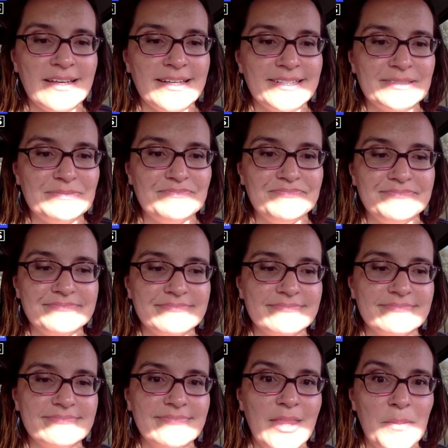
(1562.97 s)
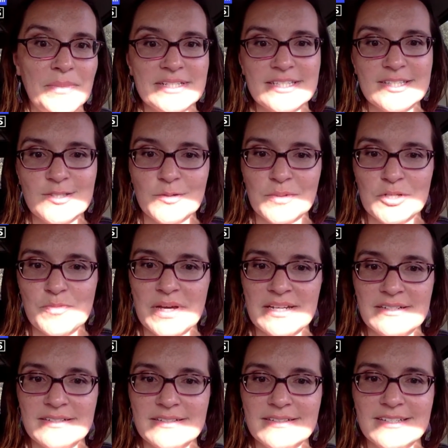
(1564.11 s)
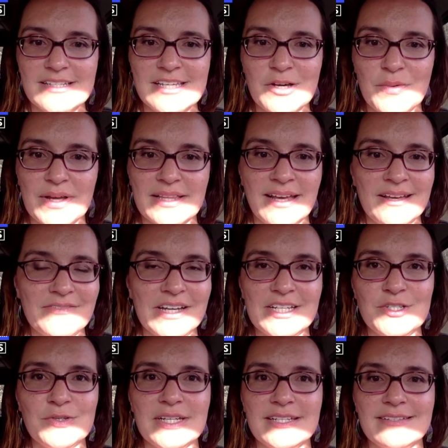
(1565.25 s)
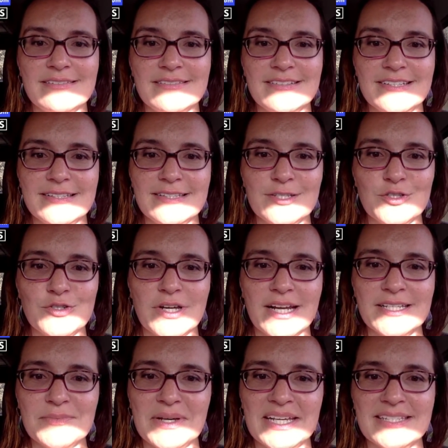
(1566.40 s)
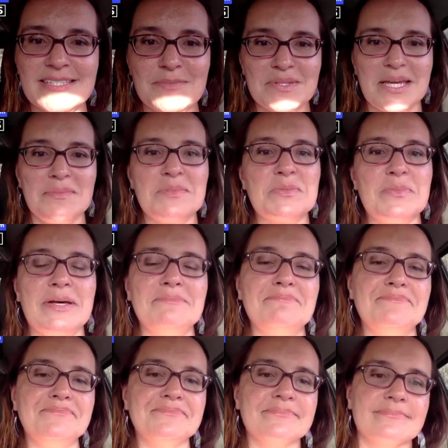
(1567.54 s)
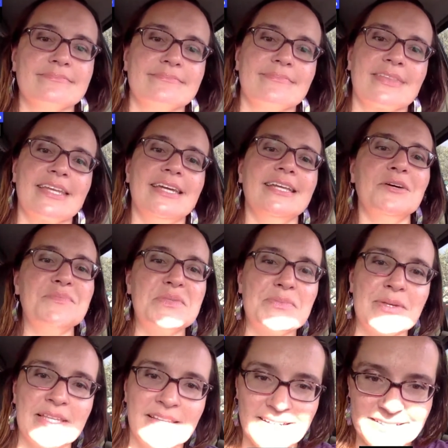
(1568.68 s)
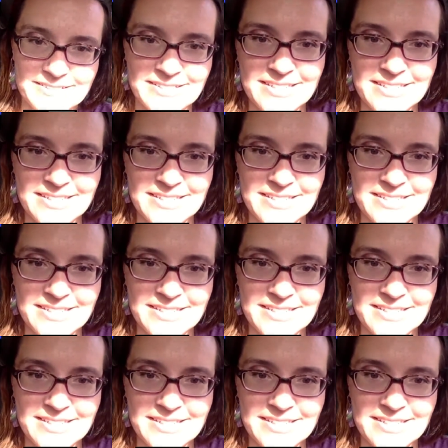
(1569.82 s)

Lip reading: That makes it so much better going live. I do get distracted by it sometimes, but it helps me a lot.